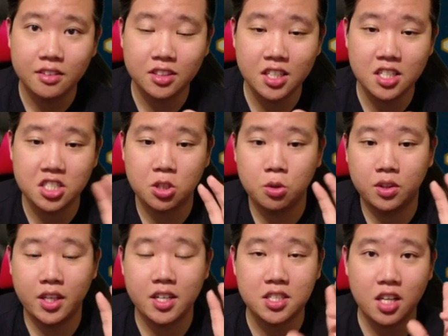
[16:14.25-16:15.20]
These two
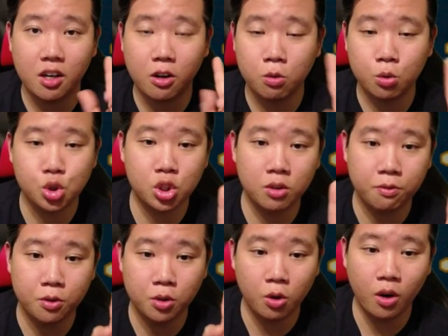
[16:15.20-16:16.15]
things are crucial
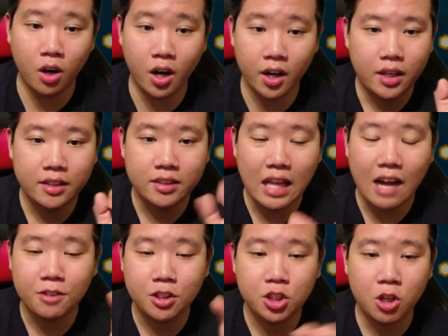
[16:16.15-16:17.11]
for Lohar. And
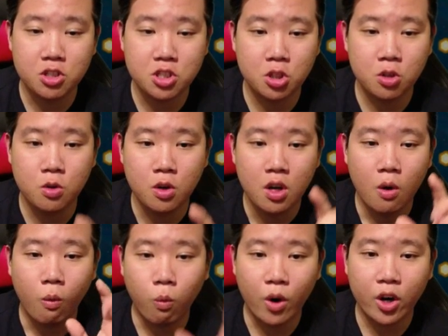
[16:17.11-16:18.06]
after those two,
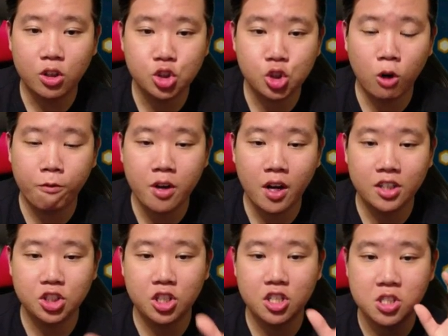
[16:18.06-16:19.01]
work on Trophy
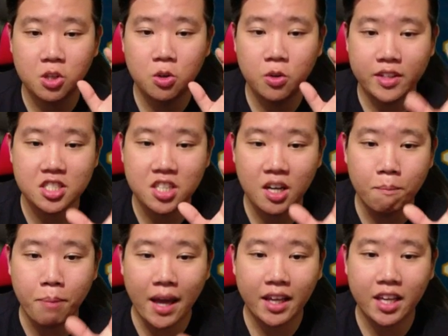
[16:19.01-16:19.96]
Hunter so you can start
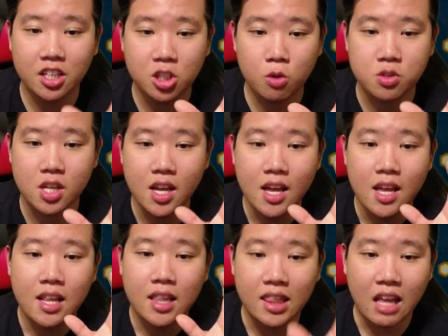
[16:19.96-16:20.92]
banking those
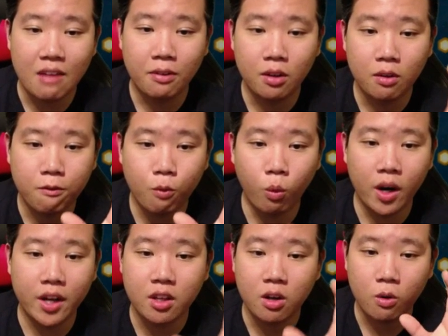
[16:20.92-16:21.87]
level
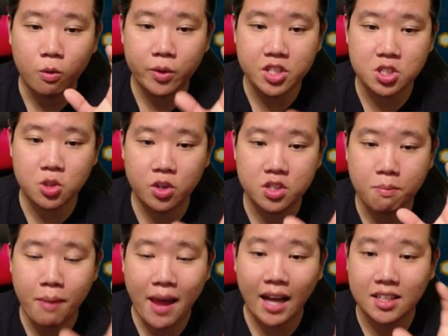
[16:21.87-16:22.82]
1 resource
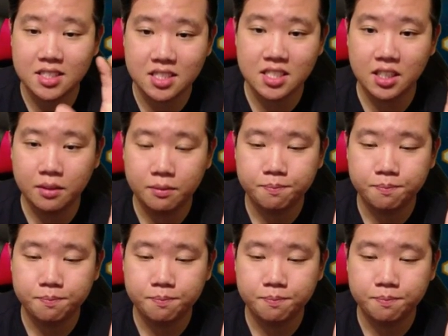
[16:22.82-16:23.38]
pack C.